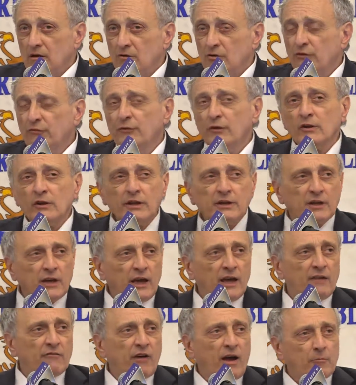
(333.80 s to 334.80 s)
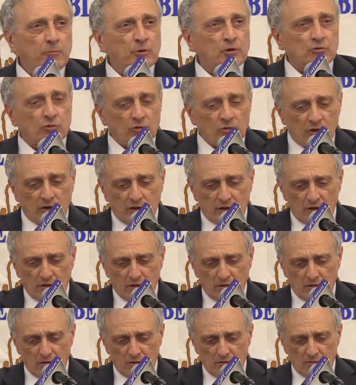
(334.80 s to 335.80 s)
Do you feel like you have opportunity?